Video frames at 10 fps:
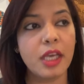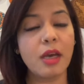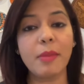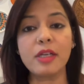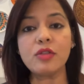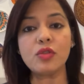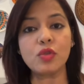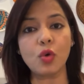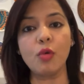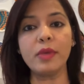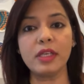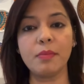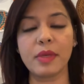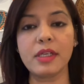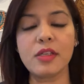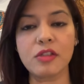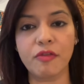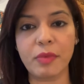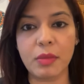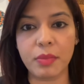Among so many billions
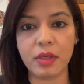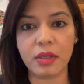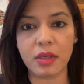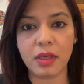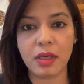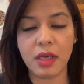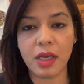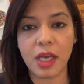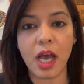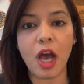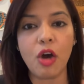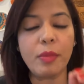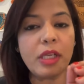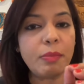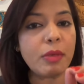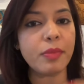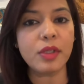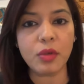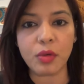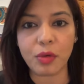of people, how many people
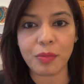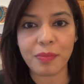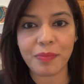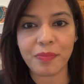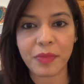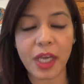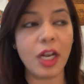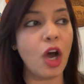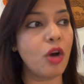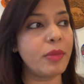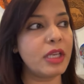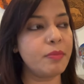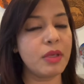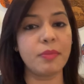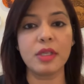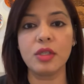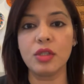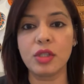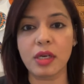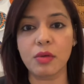you know? And how many people
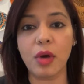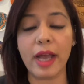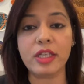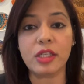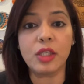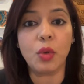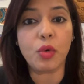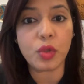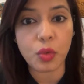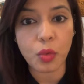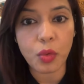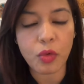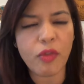do actually know you?